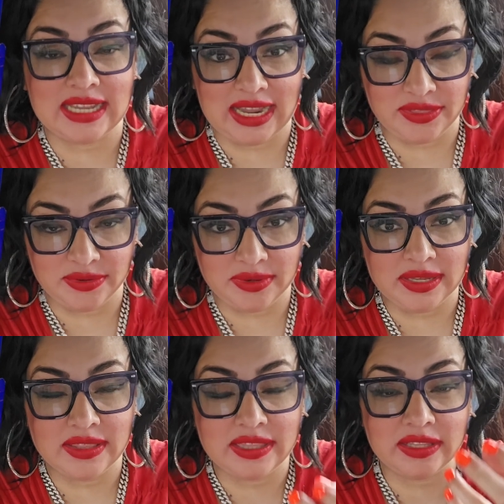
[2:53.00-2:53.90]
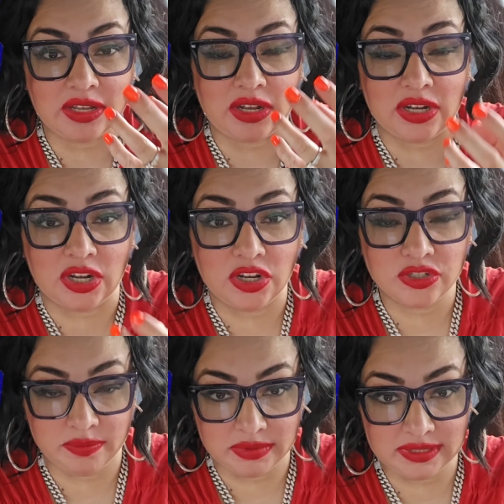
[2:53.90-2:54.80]
gather the
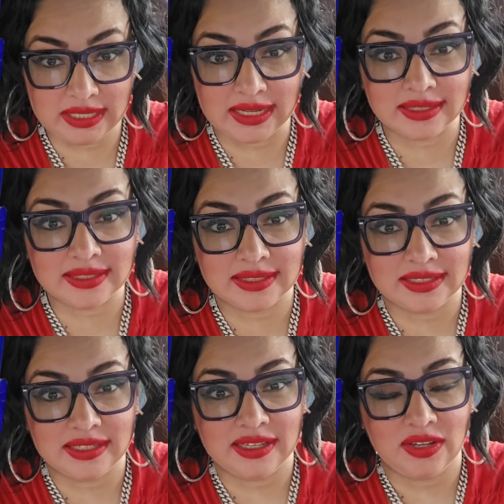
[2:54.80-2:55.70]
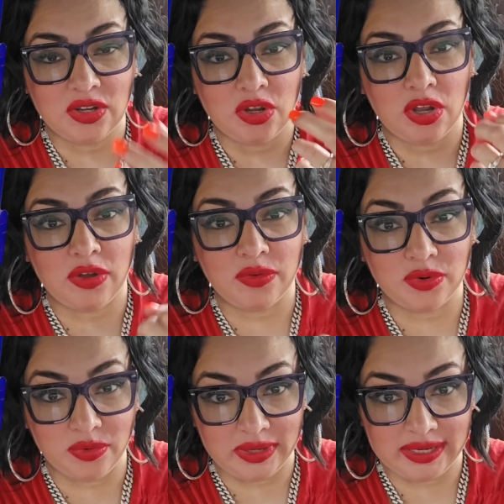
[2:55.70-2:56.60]
100% of
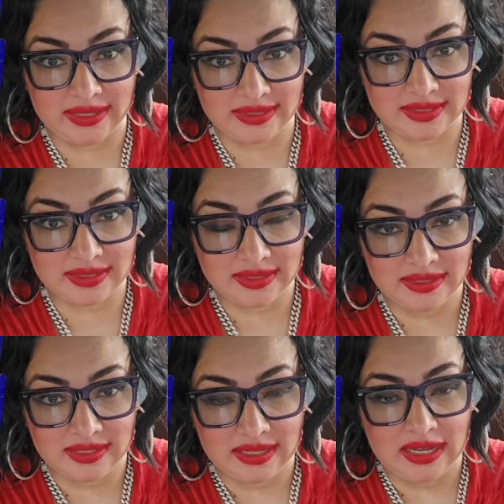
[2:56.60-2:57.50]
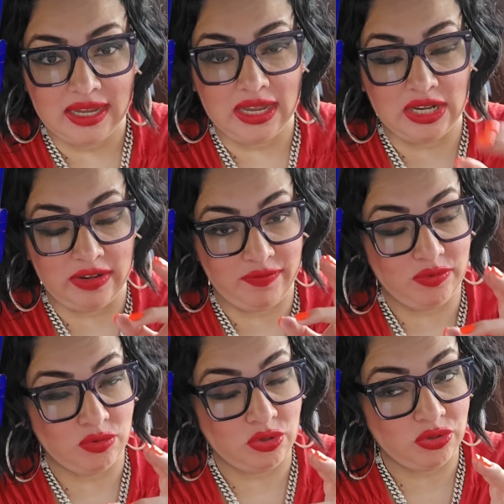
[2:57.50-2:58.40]
who it is. And if
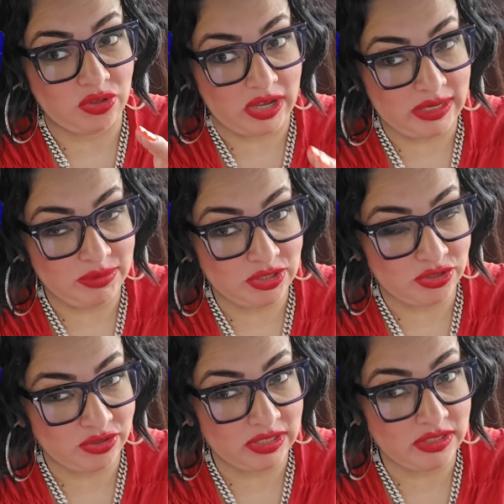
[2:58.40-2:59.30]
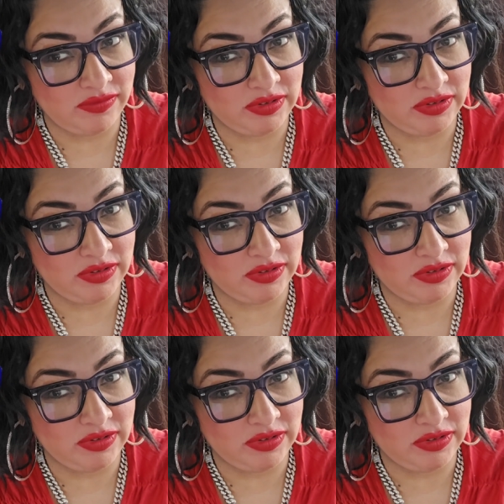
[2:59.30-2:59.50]
you thought it was a certain